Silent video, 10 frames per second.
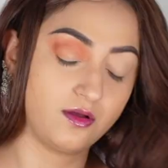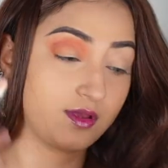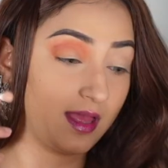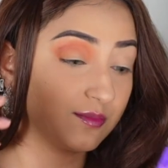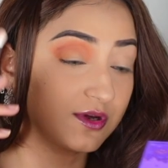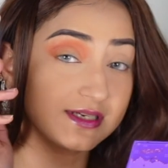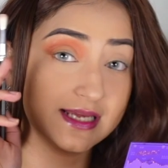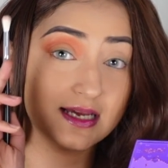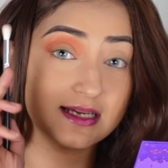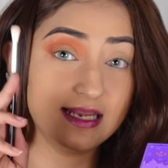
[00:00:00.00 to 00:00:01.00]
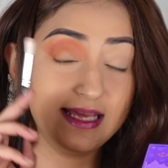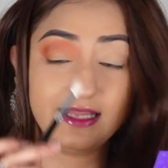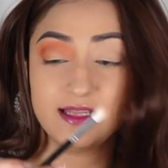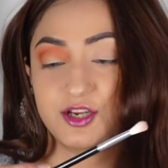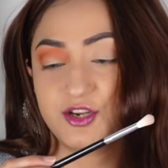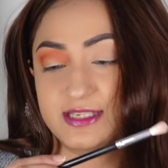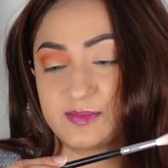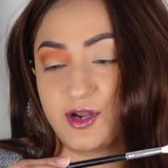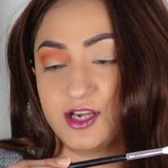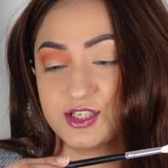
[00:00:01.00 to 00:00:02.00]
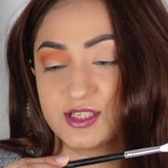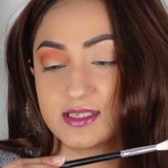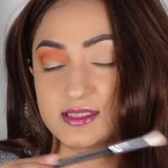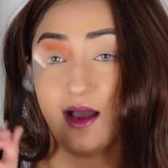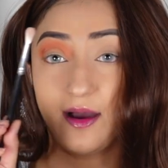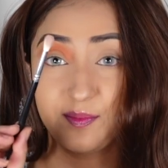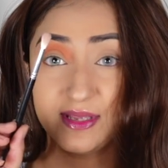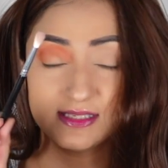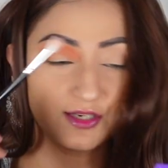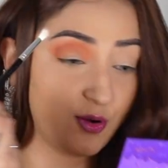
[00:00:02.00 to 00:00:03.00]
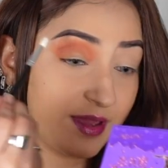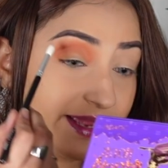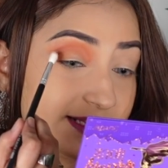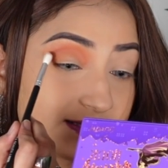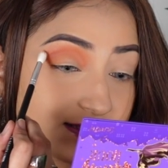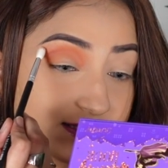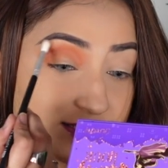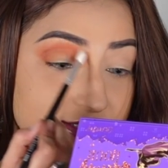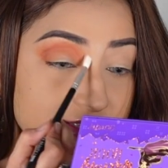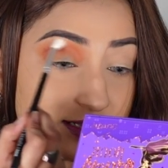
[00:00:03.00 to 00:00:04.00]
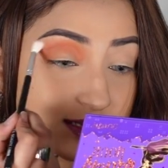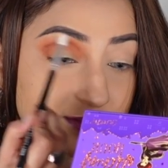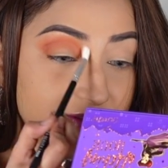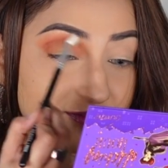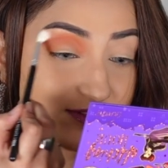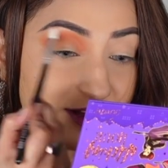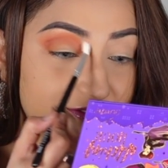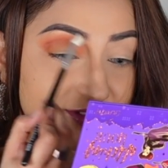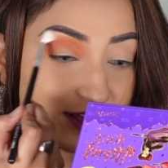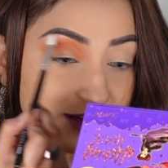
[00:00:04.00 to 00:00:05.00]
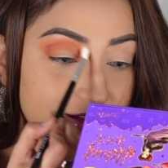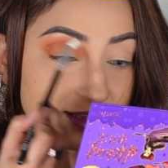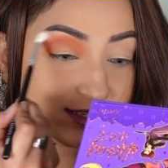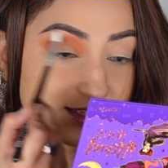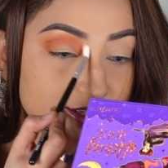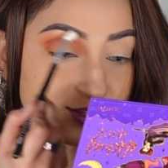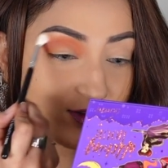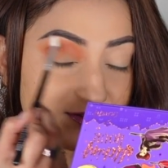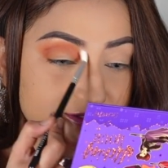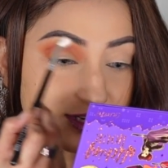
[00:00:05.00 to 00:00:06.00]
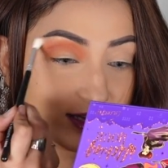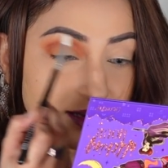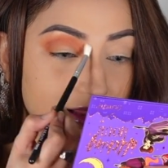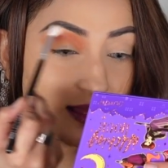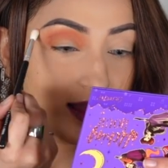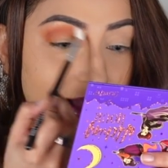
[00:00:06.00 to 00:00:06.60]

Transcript: Okay, I'm gonna take a clean crease brush. This is the R B zero eight. This is just a little bit fluffier and softer.